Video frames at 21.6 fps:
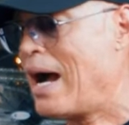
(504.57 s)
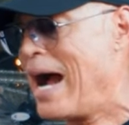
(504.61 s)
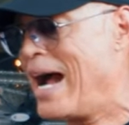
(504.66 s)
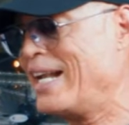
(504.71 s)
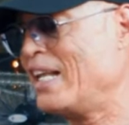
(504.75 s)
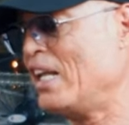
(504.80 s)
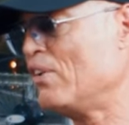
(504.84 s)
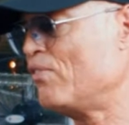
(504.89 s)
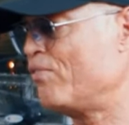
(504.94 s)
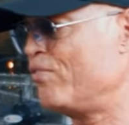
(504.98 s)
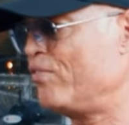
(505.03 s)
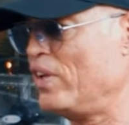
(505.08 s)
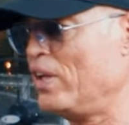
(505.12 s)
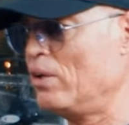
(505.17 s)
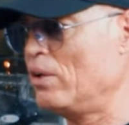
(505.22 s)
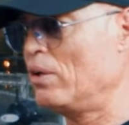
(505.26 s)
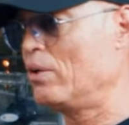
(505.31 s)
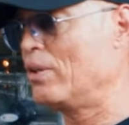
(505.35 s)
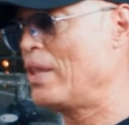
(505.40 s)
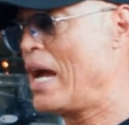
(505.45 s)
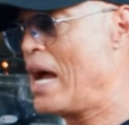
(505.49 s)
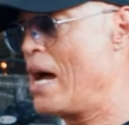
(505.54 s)
I didn't
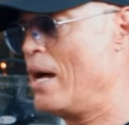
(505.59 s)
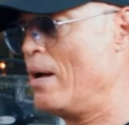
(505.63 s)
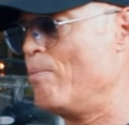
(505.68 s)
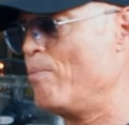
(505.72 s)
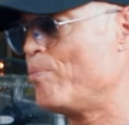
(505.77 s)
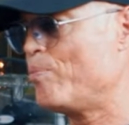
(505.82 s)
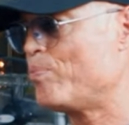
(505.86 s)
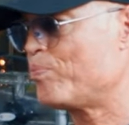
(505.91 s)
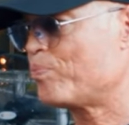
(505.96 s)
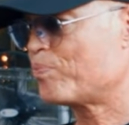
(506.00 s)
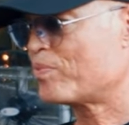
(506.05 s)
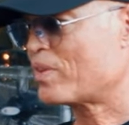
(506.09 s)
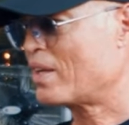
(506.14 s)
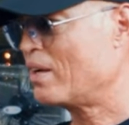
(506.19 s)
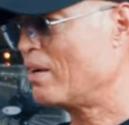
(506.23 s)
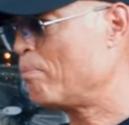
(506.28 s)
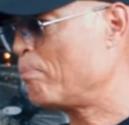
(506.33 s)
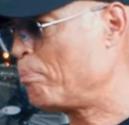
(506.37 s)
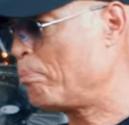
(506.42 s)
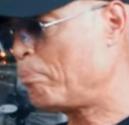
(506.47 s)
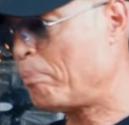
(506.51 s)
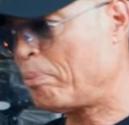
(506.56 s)
feel that
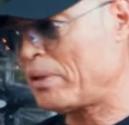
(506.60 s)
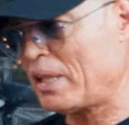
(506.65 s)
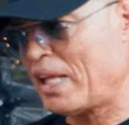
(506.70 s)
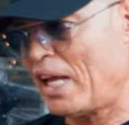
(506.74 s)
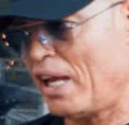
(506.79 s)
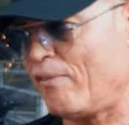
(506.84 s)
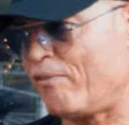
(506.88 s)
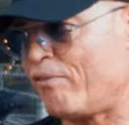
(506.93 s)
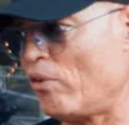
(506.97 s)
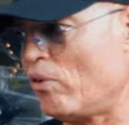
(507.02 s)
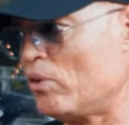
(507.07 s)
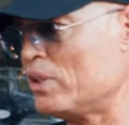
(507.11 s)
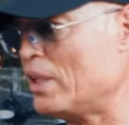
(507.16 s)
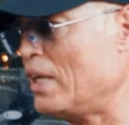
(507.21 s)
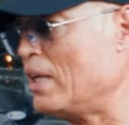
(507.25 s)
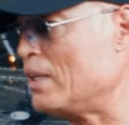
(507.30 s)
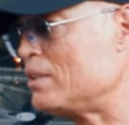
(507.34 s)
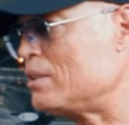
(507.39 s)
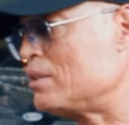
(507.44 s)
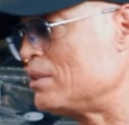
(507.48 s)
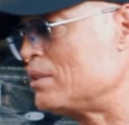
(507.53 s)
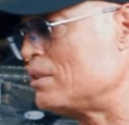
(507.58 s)

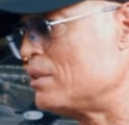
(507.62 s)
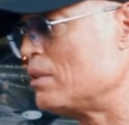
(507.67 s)
playfulness,